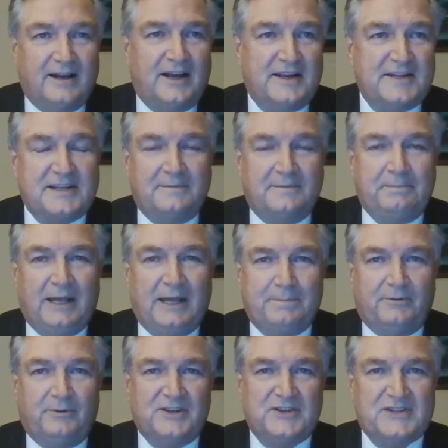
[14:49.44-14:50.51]
uh, some
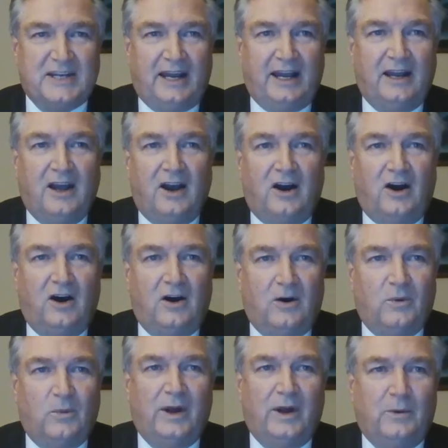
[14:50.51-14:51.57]
people will say,
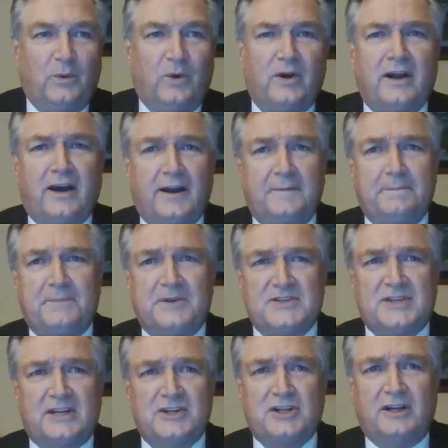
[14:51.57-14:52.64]
oh, well, we're not in
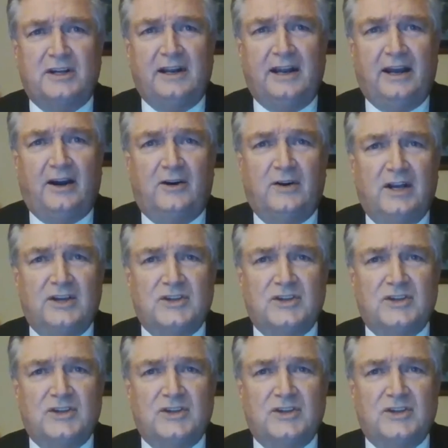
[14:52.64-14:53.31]
position now,